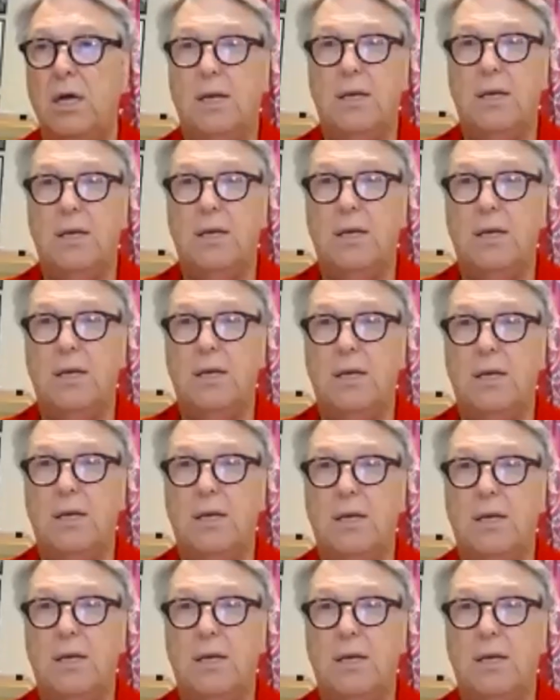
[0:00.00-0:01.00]
see if I
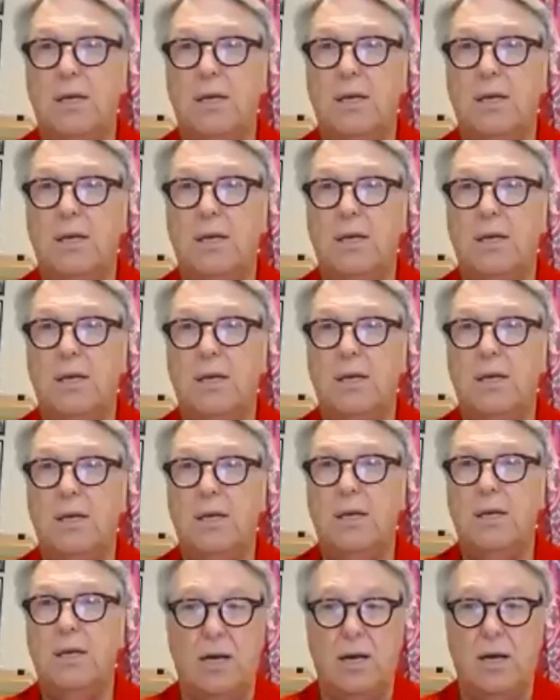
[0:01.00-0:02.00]
can
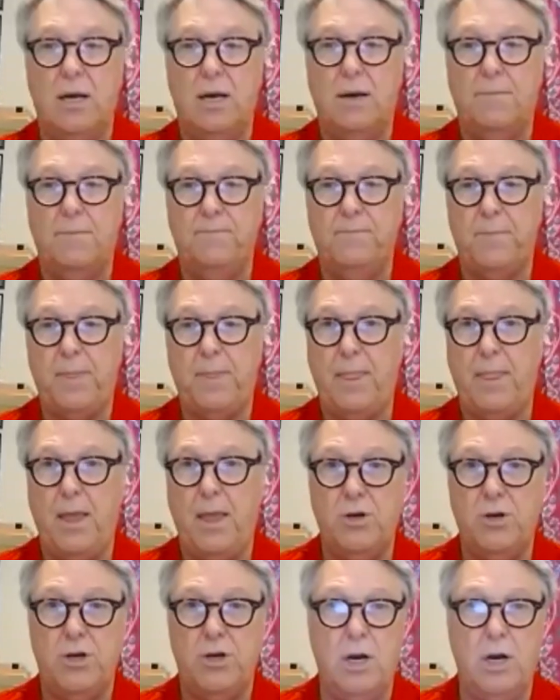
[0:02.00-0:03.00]
share
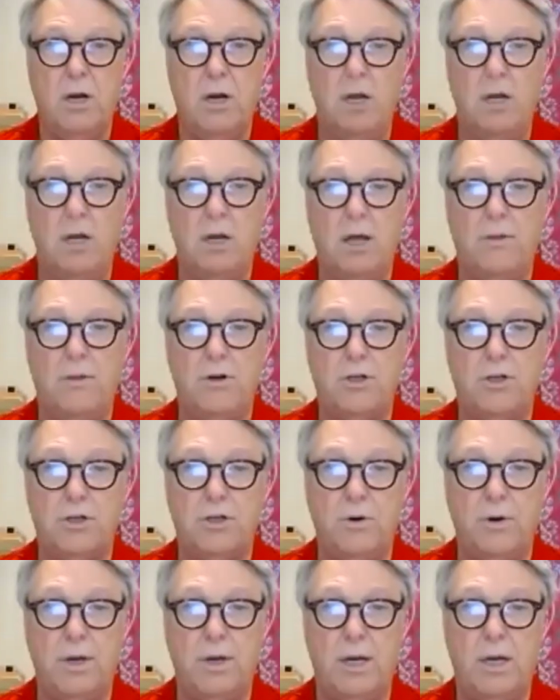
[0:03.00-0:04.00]
another screen.